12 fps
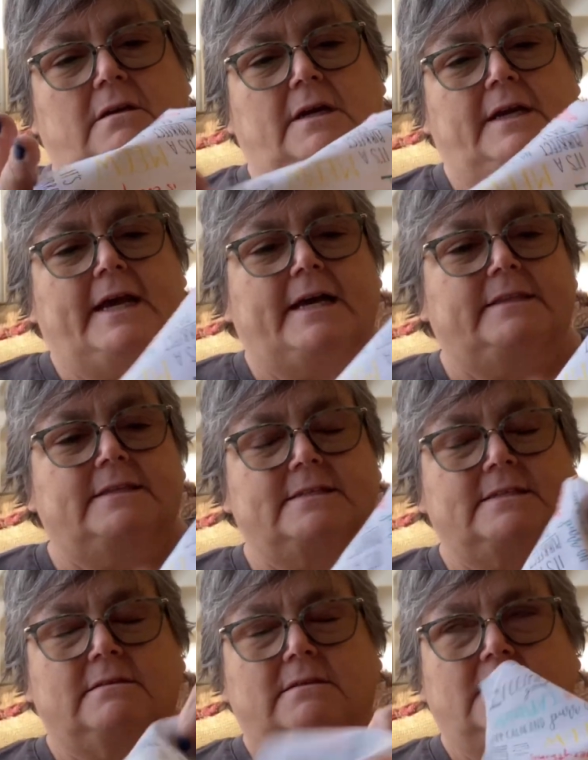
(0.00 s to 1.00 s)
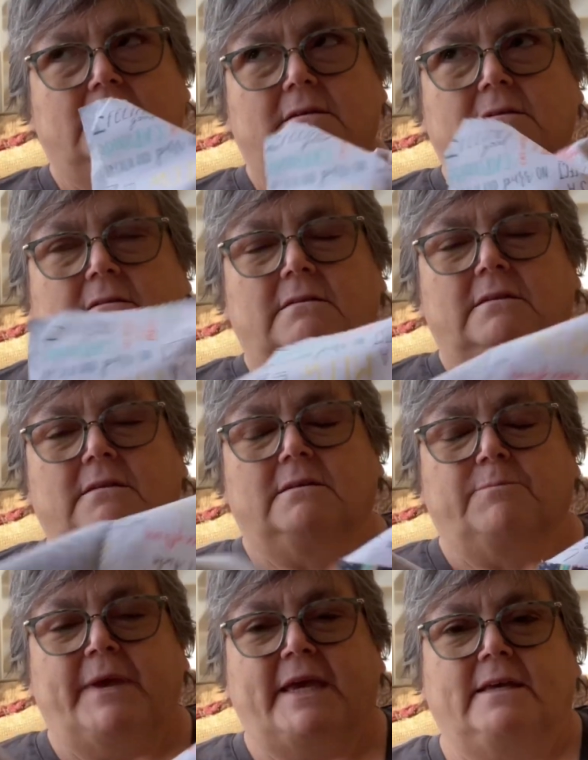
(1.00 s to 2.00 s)
I had this, the, the
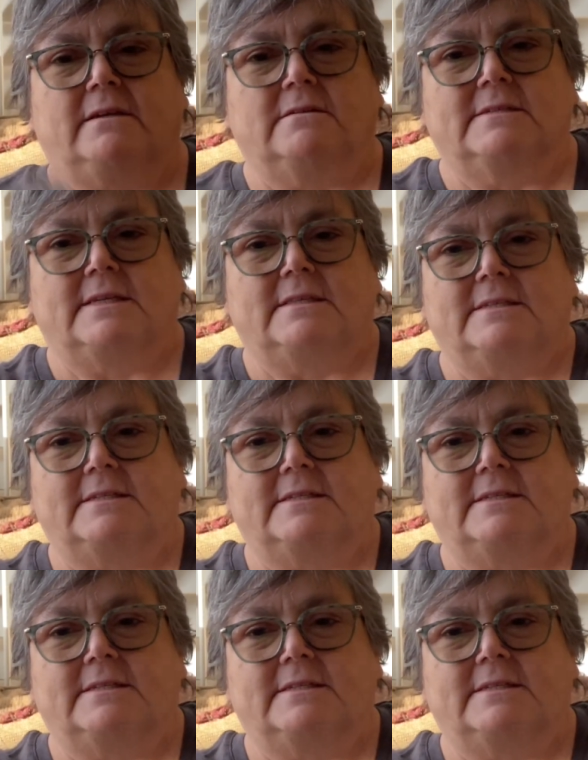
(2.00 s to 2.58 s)
panels and the